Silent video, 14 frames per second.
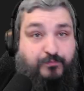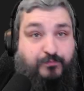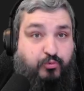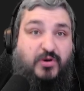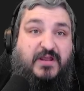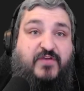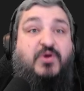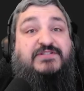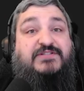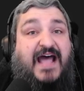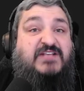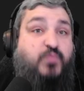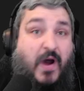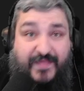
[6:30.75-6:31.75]
previews.
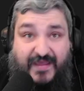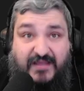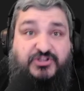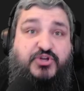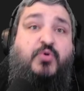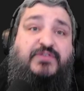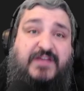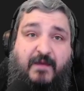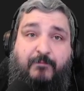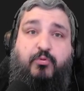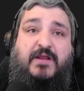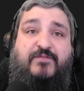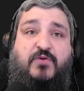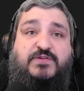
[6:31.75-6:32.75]
That's why they do dev
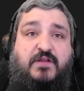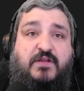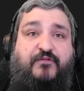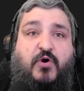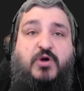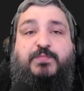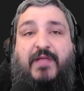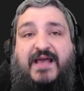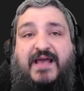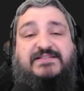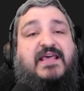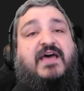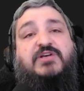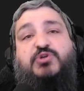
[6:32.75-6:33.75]
previews in the first place.
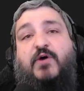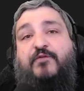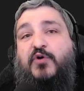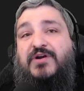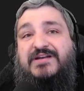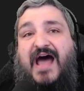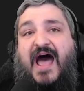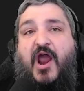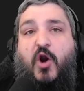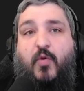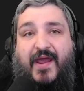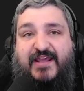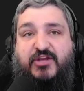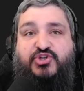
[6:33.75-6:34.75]
So if you're not
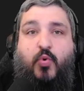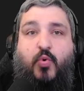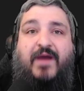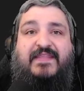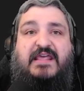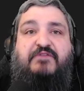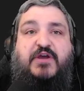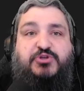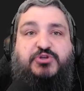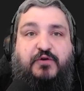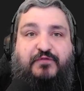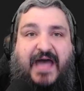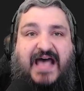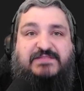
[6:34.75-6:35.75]
already, join the official
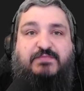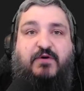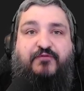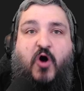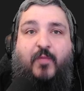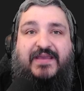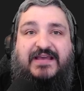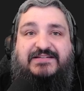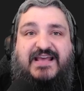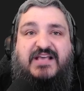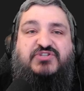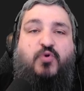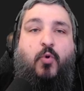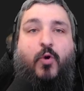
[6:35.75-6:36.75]
Phasmophobia
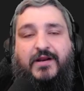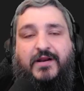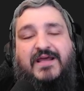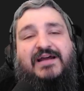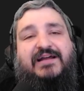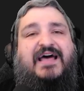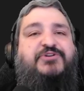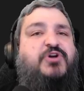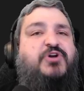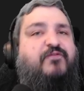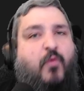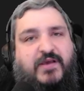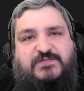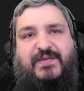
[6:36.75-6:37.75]
Discord. Let your
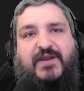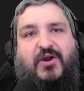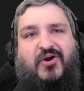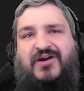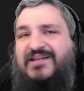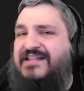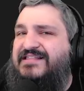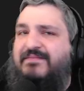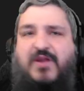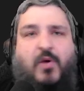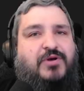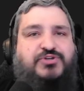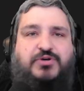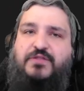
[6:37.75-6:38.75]
voice be heard. Let them know
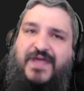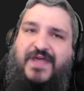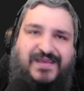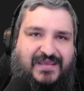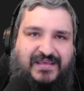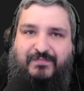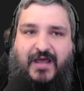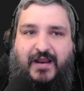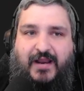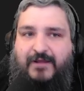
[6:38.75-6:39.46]
what you're thinking about.